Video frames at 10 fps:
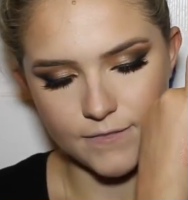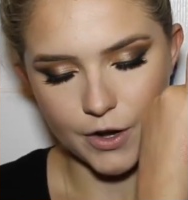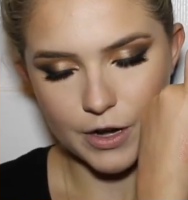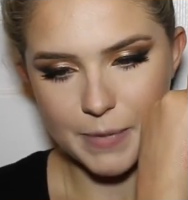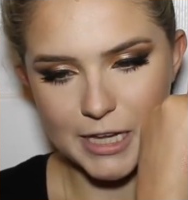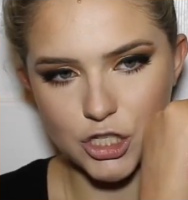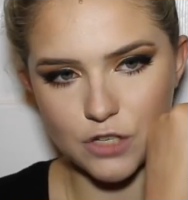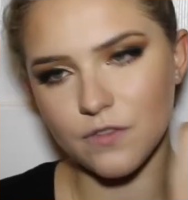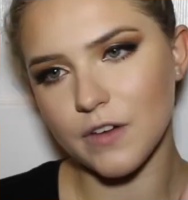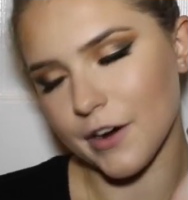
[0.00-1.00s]
Very
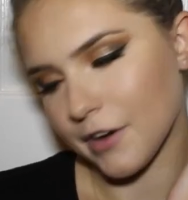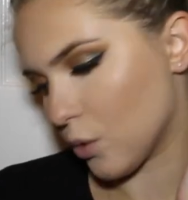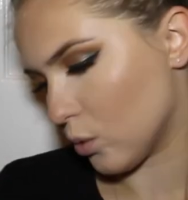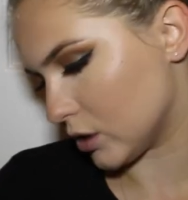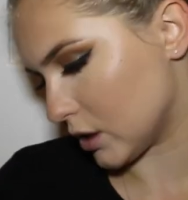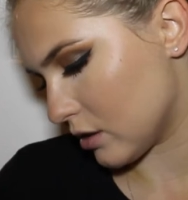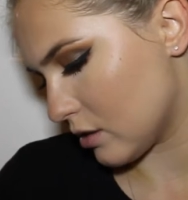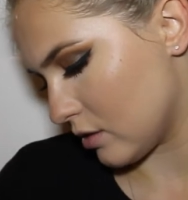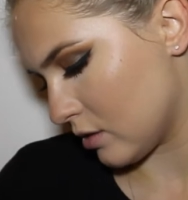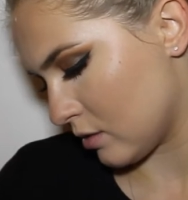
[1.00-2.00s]
peachy, very
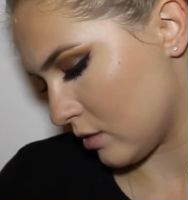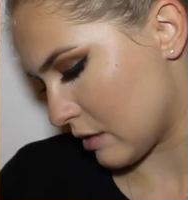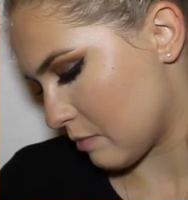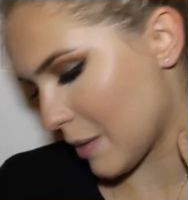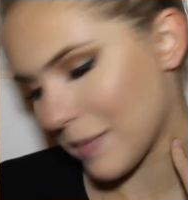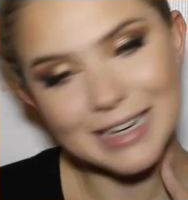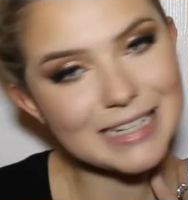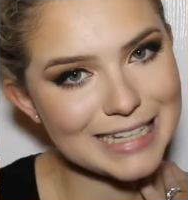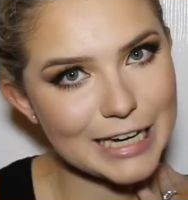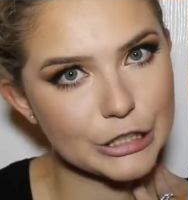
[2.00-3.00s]
golden. I'm kind
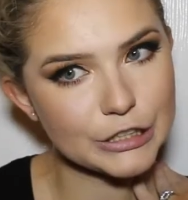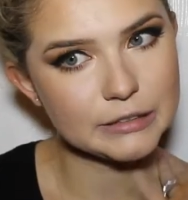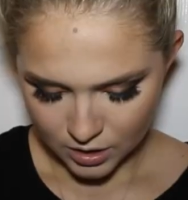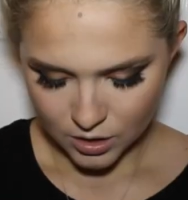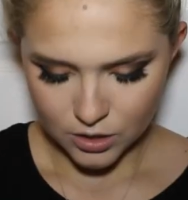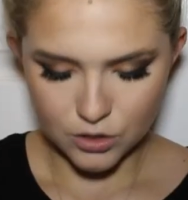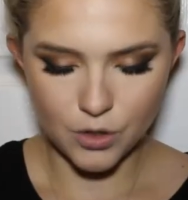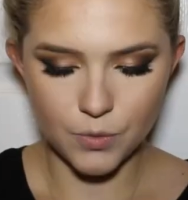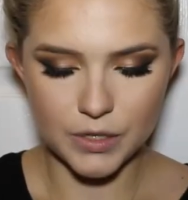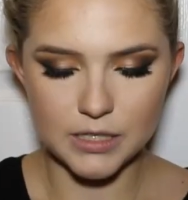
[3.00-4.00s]
of scared.
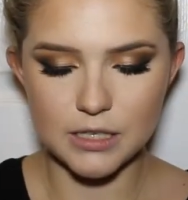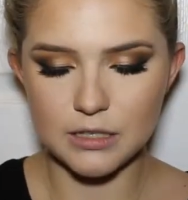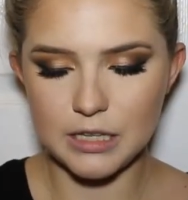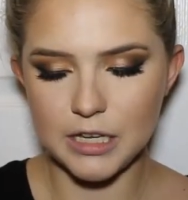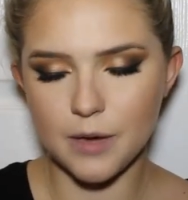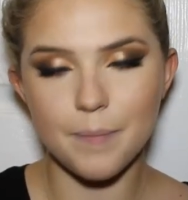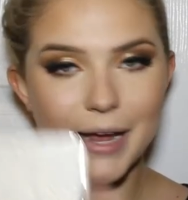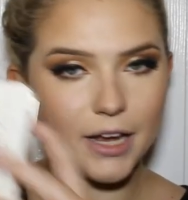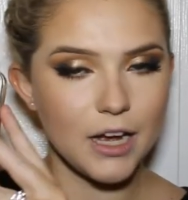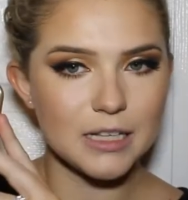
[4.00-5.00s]
So this is the
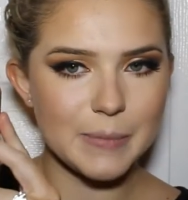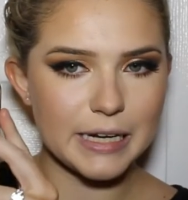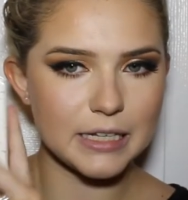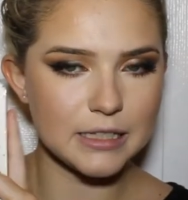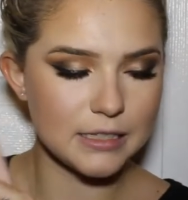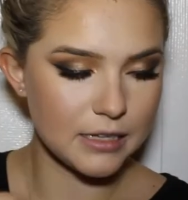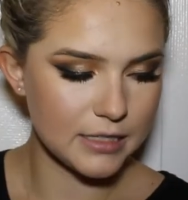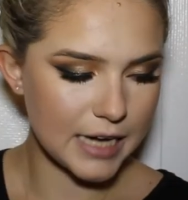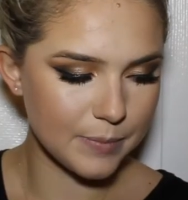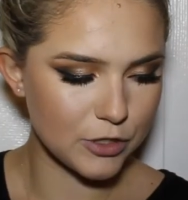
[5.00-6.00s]
Becca Cosmetics
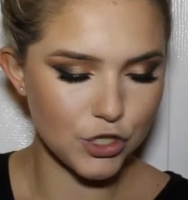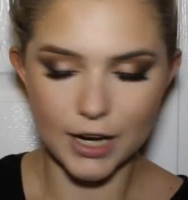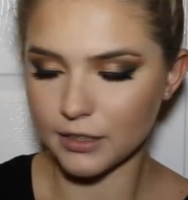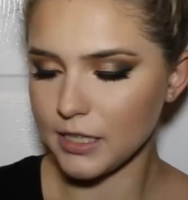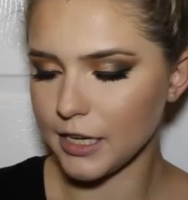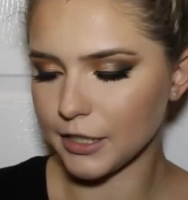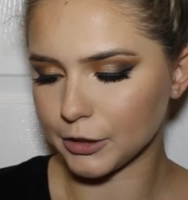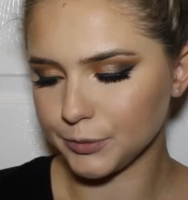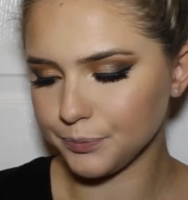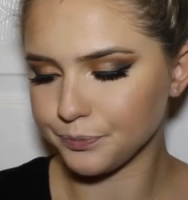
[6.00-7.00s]
times Jaclyn
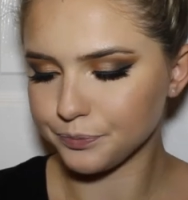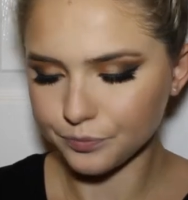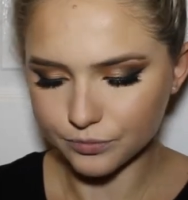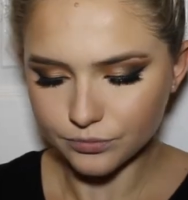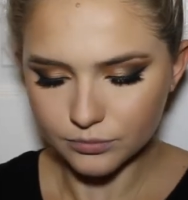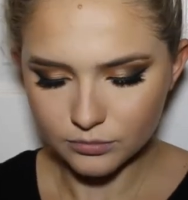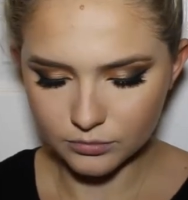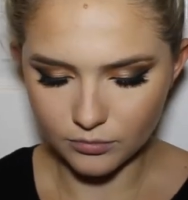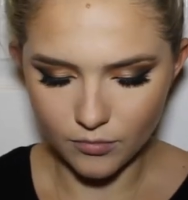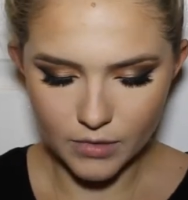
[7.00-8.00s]
Hill.
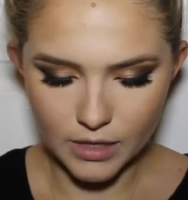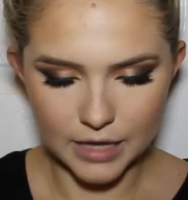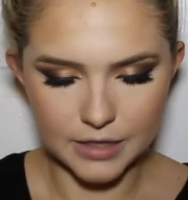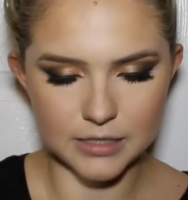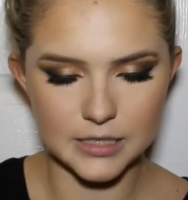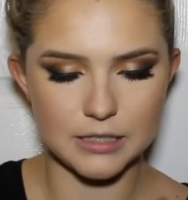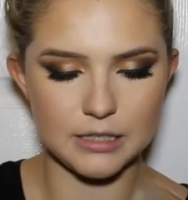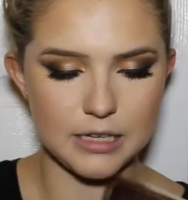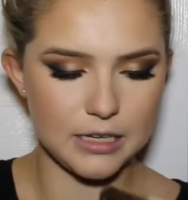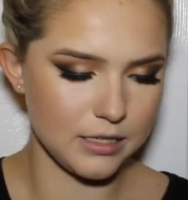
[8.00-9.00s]
And this is
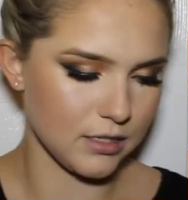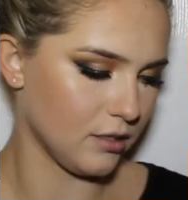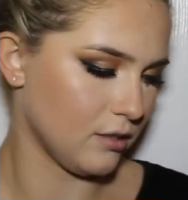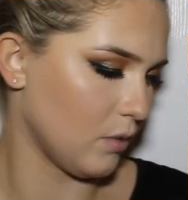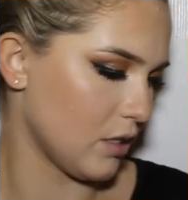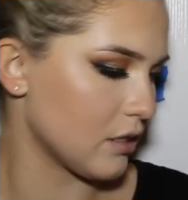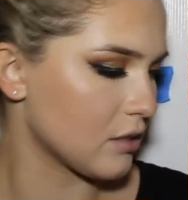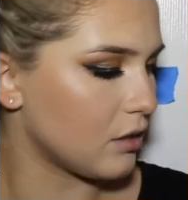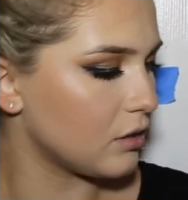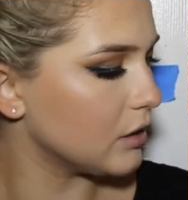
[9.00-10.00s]
the, what is
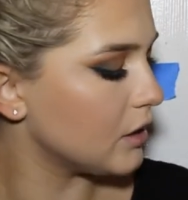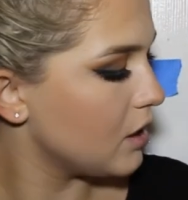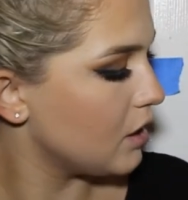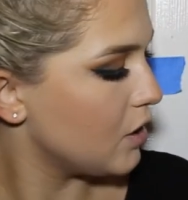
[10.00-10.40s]
this called?